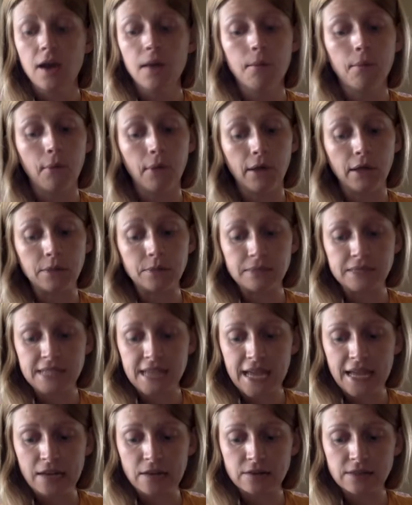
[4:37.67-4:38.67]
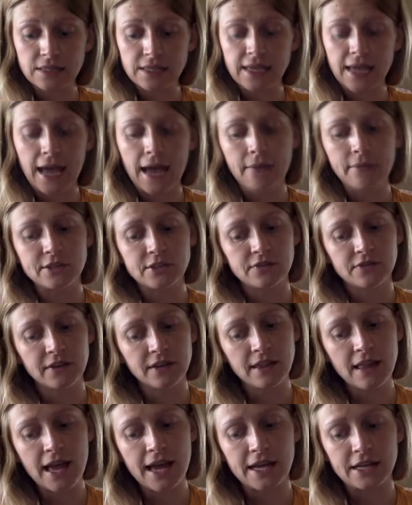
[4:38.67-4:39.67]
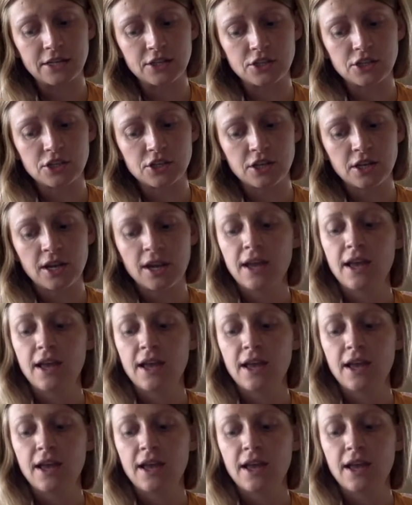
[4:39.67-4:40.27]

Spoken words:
boiled potatoes and cabbage for lunch,